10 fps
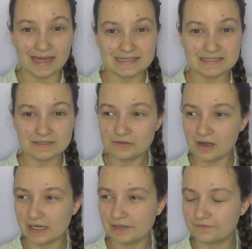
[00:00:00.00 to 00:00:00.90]
It still
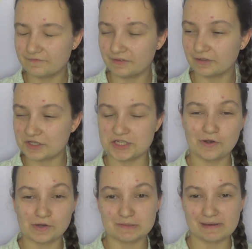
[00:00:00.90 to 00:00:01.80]
kind of, you know,
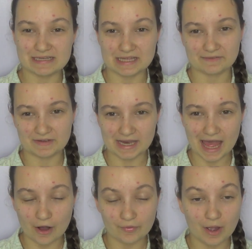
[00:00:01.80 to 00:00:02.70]
shocks me to think of it
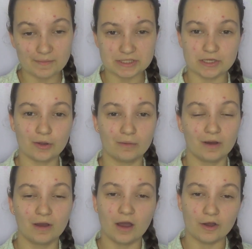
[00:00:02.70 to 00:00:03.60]
now that I was so
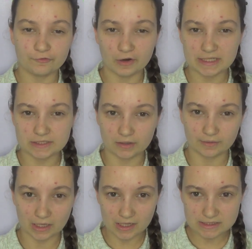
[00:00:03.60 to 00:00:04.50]
afraid to go
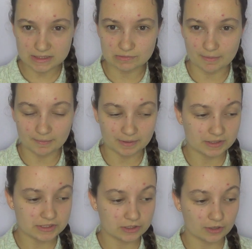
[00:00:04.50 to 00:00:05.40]
and ask these women
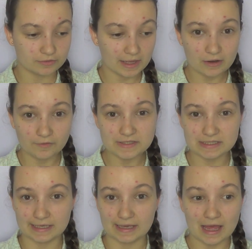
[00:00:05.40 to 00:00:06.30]
because, you know, they
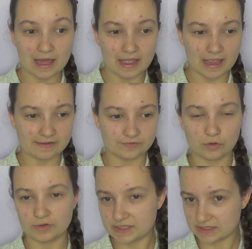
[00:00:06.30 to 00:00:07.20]
obviously if
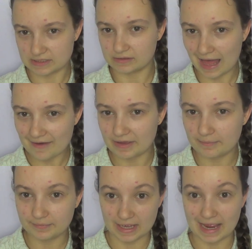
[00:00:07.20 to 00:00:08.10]
not still have
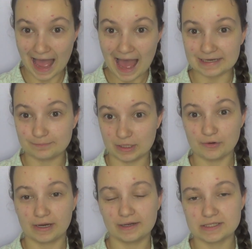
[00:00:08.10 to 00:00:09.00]
it, they had
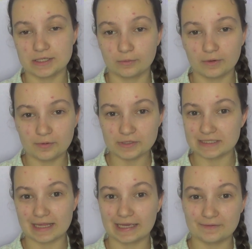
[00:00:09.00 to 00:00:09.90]
periods. So it
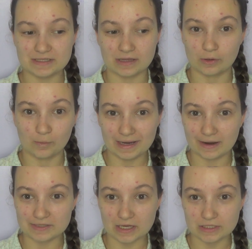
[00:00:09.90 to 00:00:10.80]
wasn't like it was something weird
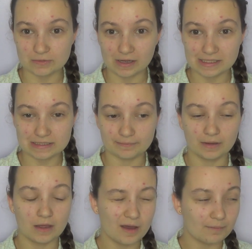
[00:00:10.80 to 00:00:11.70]
I was going to ask them,
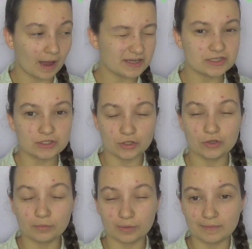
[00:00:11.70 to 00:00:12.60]
but I just
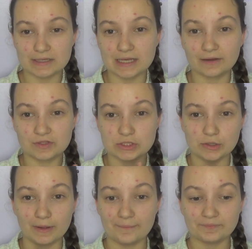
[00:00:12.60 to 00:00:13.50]
could not bring myself to
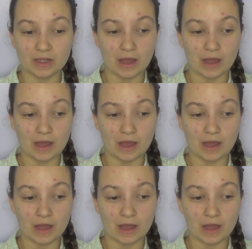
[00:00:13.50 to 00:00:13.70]
do it.